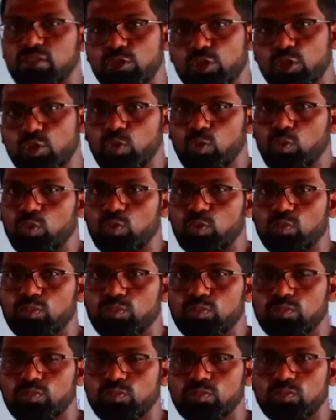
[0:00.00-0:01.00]
2.
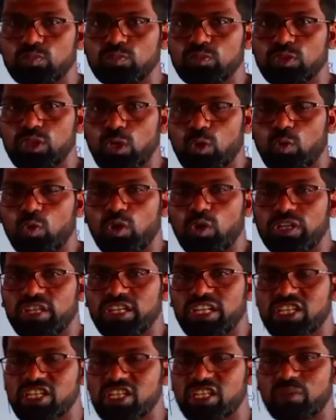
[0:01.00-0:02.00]

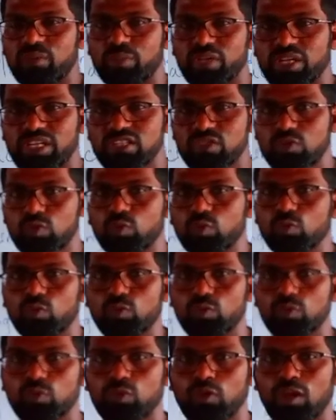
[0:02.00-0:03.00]
Coordination number is 2.
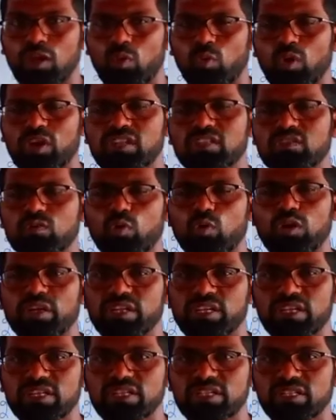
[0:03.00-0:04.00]
What is
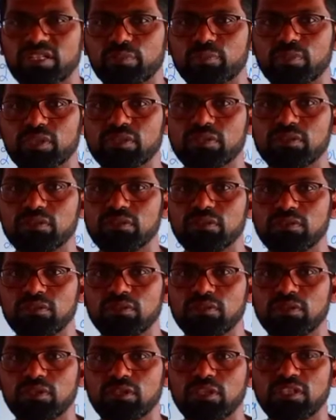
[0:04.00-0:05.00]
coordination number?
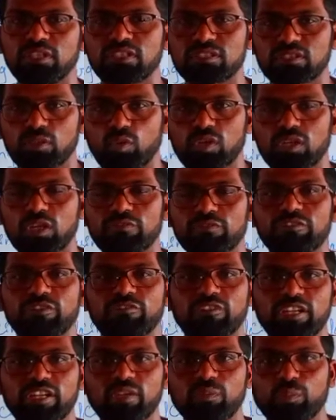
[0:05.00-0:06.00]
So one of the
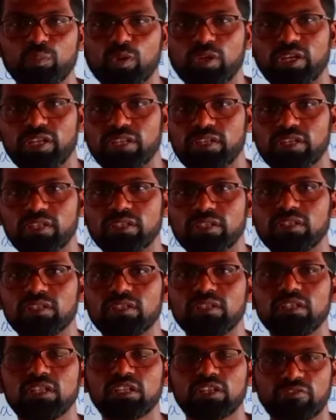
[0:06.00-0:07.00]
very important,
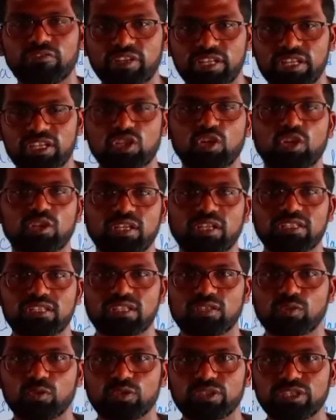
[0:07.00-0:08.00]
very short answer
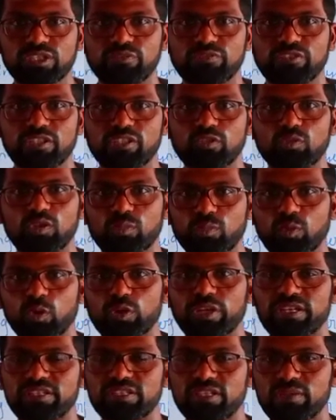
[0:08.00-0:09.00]
question for your board
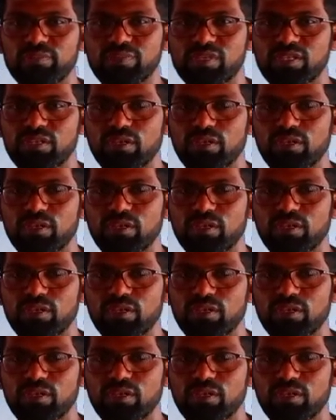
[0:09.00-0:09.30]
exams.